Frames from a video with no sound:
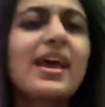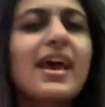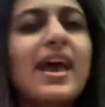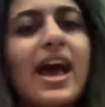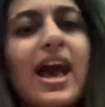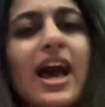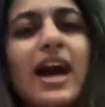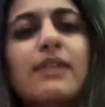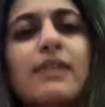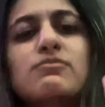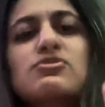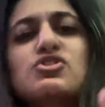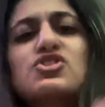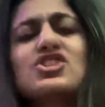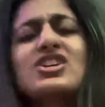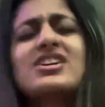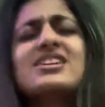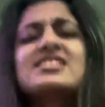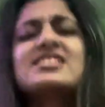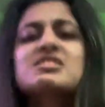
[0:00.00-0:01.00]
I'm
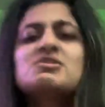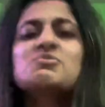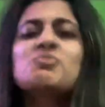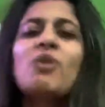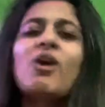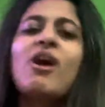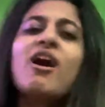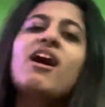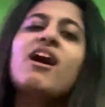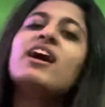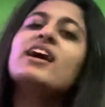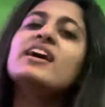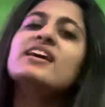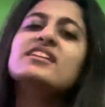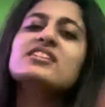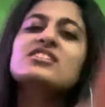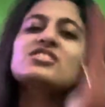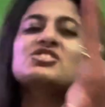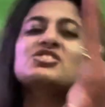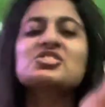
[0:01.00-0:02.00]
just
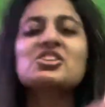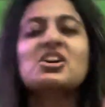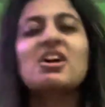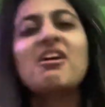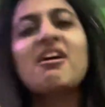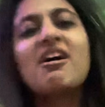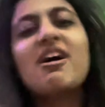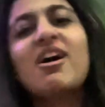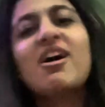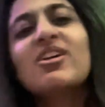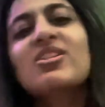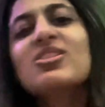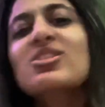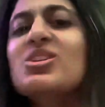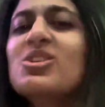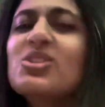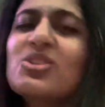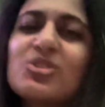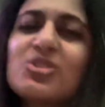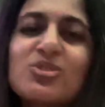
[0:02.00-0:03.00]
one girl
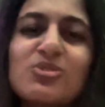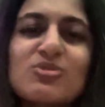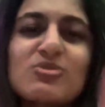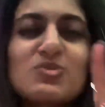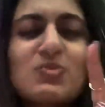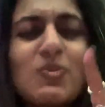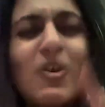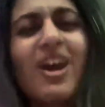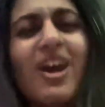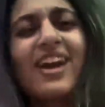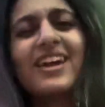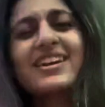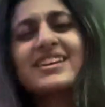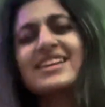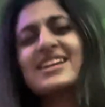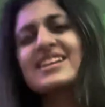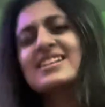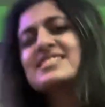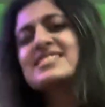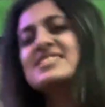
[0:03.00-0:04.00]
who's
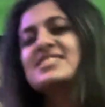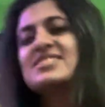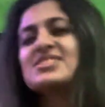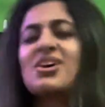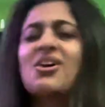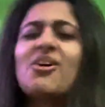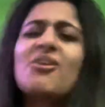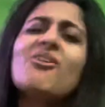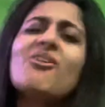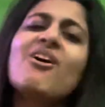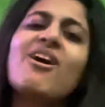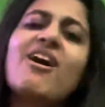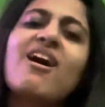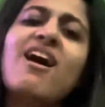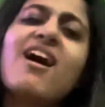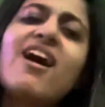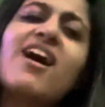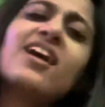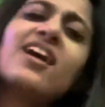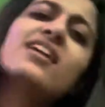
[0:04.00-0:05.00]
working so
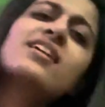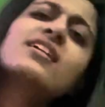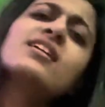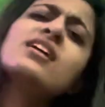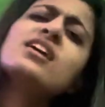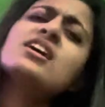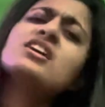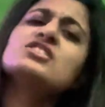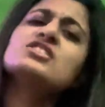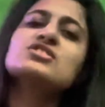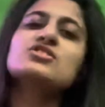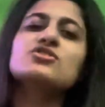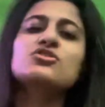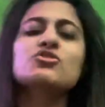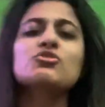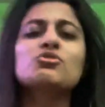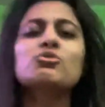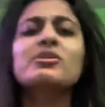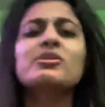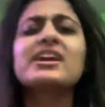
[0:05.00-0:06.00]
hard to
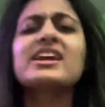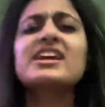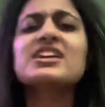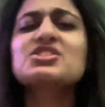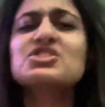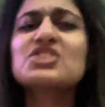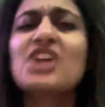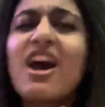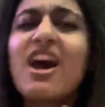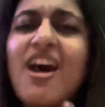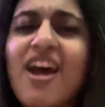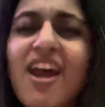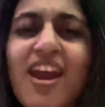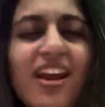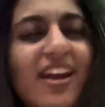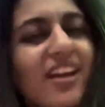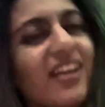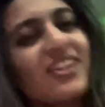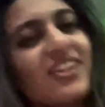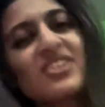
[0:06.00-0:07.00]
reach
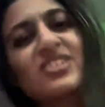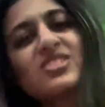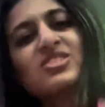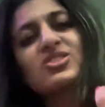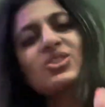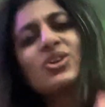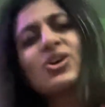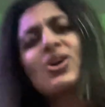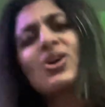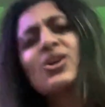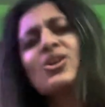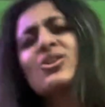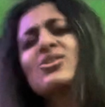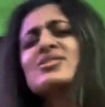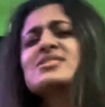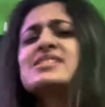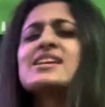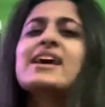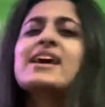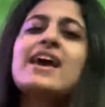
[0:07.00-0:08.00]
her goals
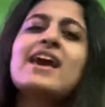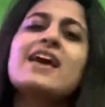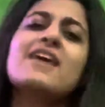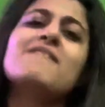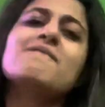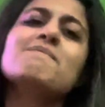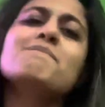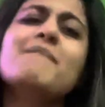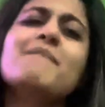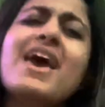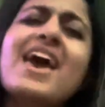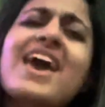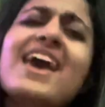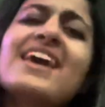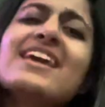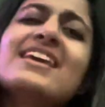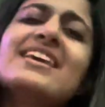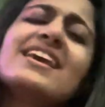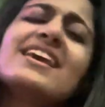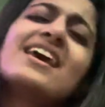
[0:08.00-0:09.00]
and
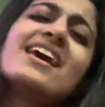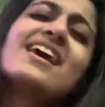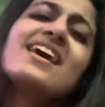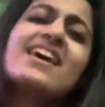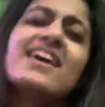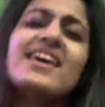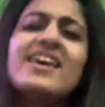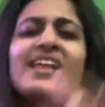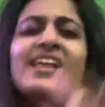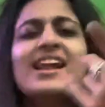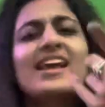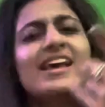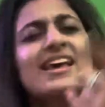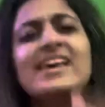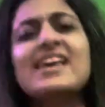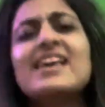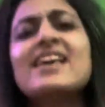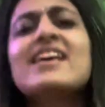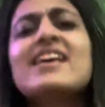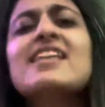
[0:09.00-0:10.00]
make it
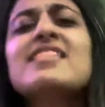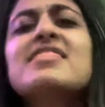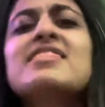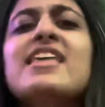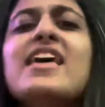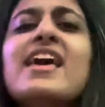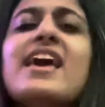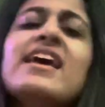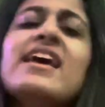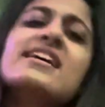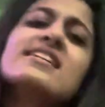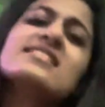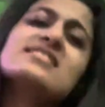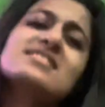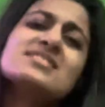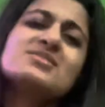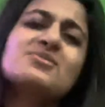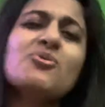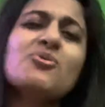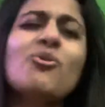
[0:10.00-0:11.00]
in
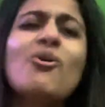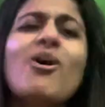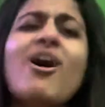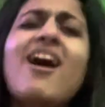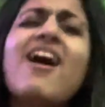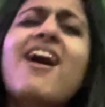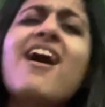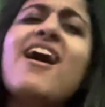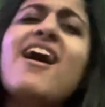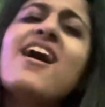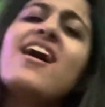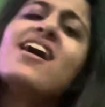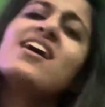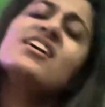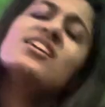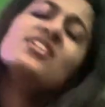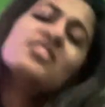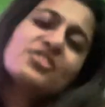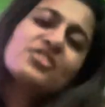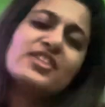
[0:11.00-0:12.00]
this
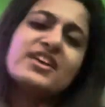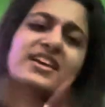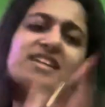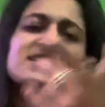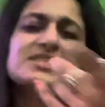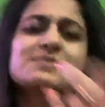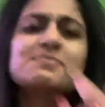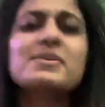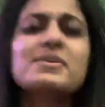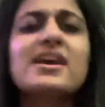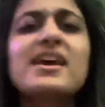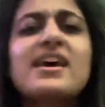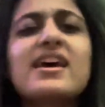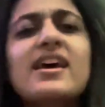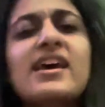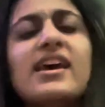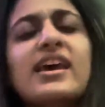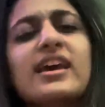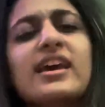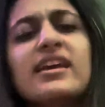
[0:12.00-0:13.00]
world, this
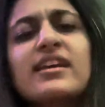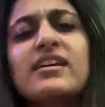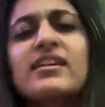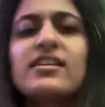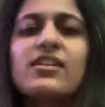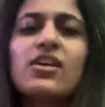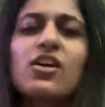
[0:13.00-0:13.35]
big